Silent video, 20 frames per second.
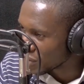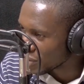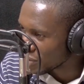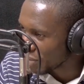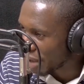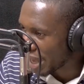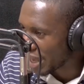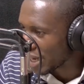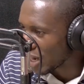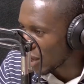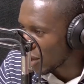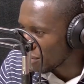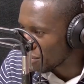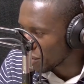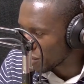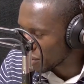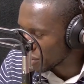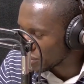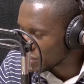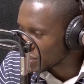by
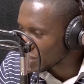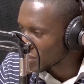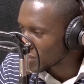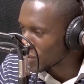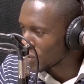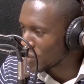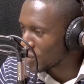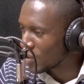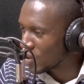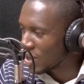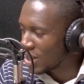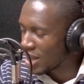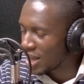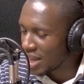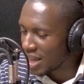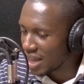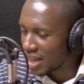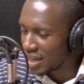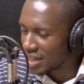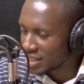Naomi Wanjiku,
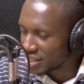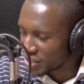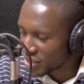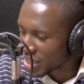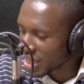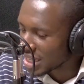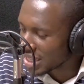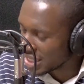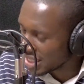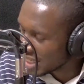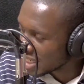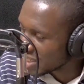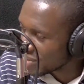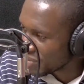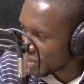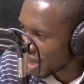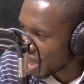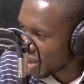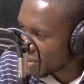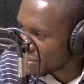and she can set
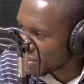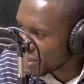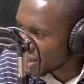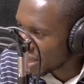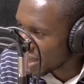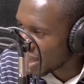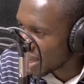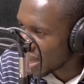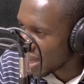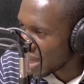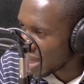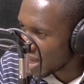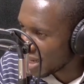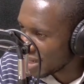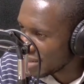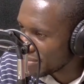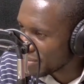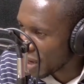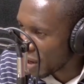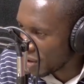me up a
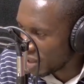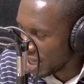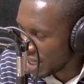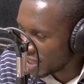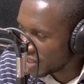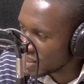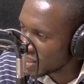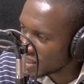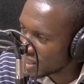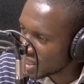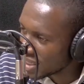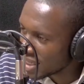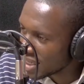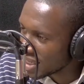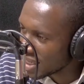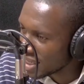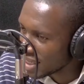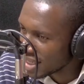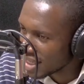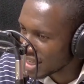biodigester.
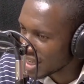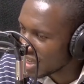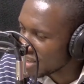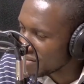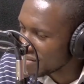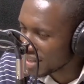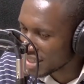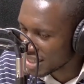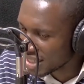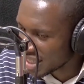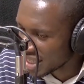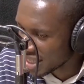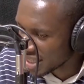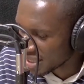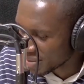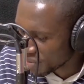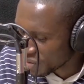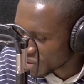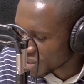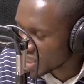Give us
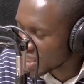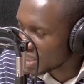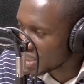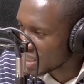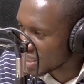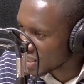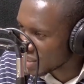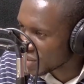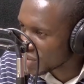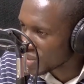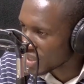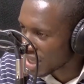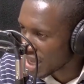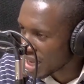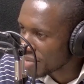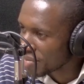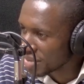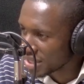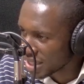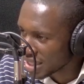the procedures to use
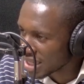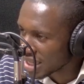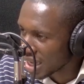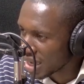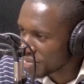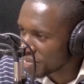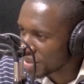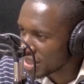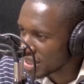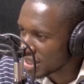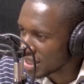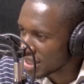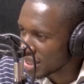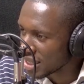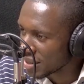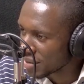come setting up with this thing.